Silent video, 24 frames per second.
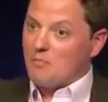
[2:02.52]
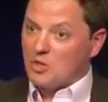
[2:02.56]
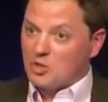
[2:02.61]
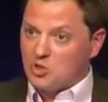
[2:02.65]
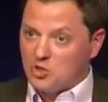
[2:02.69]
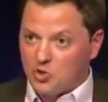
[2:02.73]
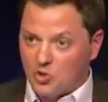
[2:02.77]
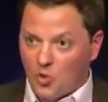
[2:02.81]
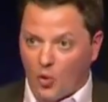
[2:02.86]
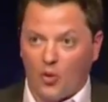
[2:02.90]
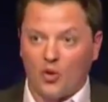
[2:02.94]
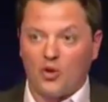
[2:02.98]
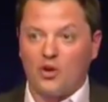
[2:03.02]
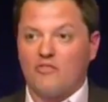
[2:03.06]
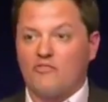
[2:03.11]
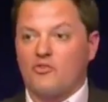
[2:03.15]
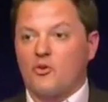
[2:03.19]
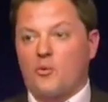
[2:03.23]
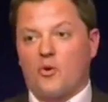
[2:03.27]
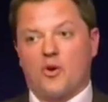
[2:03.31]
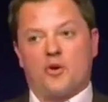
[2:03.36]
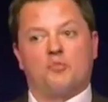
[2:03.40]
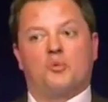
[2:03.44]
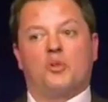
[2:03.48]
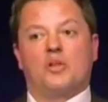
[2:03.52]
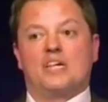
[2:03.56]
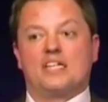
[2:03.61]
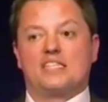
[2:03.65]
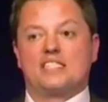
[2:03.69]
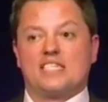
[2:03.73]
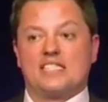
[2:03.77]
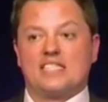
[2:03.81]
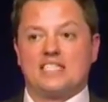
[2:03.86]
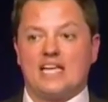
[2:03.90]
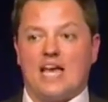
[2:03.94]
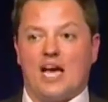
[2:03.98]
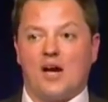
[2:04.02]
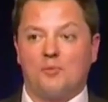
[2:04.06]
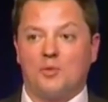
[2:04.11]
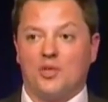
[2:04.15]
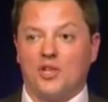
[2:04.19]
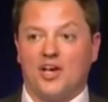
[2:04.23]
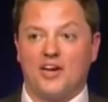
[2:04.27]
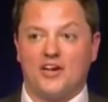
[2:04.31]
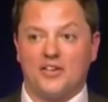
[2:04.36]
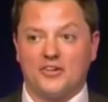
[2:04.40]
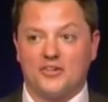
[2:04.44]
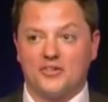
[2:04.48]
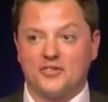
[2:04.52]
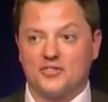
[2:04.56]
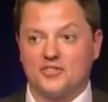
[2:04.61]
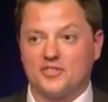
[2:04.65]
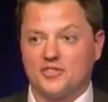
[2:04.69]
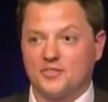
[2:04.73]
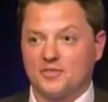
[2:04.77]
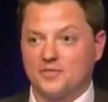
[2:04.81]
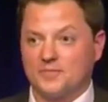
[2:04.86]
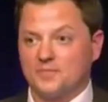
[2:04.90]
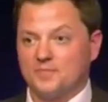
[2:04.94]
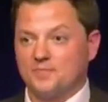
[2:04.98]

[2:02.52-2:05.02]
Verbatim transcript: Majority of the workplace is now millennials.